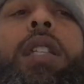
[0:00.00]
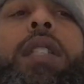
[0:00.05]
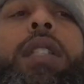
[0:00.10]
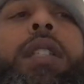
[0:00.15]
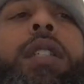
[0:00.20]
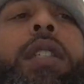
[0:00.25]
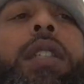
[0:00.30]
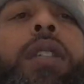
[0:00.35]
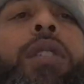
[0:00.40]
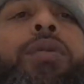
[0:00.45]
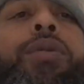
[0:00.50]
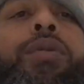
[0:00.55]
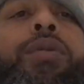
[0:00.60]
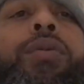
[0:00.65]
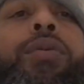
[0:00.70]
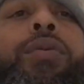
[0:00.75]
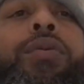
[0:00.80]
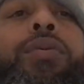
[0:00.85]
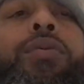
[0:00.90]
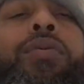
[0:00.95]

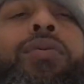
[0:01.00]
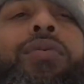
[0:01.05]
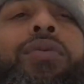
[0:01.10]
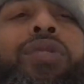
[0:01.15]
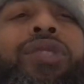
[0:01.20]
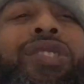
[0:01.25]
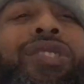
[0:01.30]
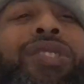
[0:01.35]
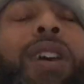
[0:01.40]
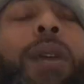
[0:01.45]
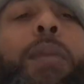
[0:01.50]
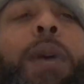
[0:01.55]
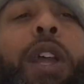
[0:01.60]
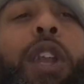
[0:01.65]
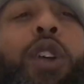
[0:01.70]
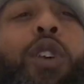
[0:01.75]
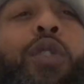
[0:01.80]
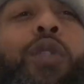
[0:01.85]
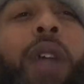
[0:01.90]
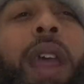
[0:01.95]
to some of the
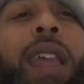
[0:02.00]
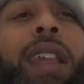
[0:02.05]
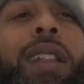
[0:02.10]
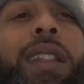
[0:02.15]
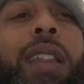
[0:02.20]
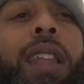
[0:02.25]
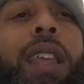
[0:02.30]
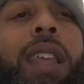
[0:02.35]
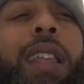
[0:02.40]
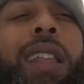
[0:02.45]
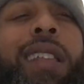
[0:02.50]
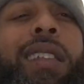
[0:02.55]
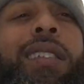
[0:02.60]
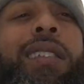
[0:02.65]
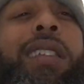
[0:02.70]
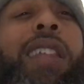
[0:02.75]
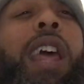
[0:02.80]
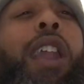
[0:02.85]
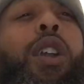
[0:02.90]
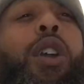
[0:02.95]
great things
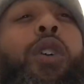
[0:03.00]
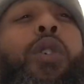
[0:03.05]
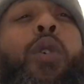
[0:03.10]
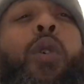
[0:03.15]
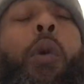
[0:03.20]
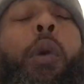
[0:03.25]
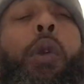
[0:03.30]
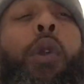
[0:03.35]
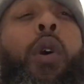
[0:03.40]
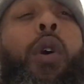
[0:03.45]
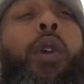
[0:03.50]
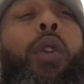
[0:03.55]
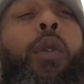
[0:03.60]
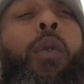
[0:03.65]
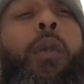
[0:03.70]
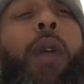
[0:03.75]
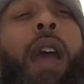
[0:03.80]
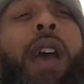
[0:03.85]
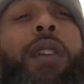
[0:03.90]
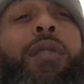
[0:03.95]
that are going on
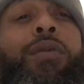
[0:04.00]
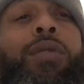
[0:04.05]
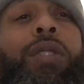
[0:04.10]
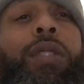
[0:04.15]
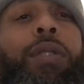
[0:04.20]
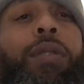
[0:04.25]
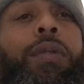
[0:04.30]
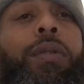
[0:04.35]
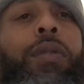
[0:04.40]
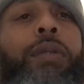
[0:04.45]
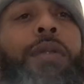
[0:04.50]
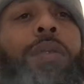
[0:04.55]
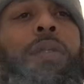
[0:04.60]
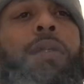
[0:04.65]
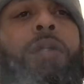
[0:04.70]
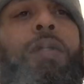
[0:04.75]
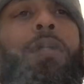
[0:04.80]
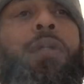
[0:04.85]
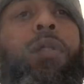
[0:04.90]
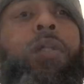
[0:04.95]
around you
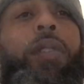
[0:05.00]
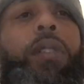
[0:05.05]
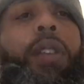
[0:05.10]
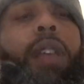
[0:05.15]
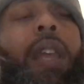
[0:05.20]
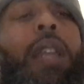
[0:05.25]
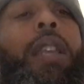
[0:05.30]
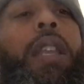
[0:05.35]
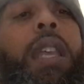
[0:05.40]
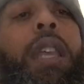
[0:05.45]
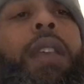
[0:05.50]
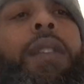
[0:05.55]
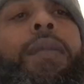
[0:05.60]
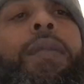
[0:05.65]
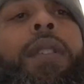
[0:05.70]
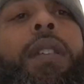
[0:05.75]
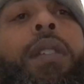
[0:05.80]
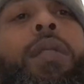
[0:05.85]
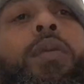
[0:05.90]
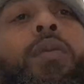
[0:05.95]
and
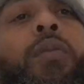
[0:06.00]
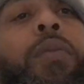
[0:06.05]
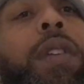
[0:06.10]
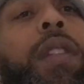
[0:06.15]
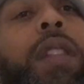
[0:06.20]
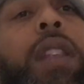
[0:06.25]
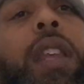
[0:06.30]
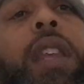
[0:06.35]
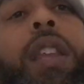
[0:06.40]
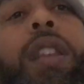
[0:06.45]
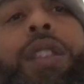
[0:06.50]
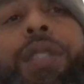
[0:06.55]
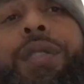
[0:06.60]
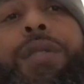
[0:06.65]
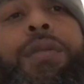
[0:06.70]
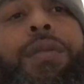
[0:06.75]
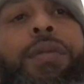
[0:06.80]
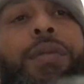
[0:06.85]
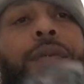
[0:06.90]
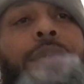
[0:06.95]
even within
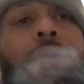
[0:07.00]
you.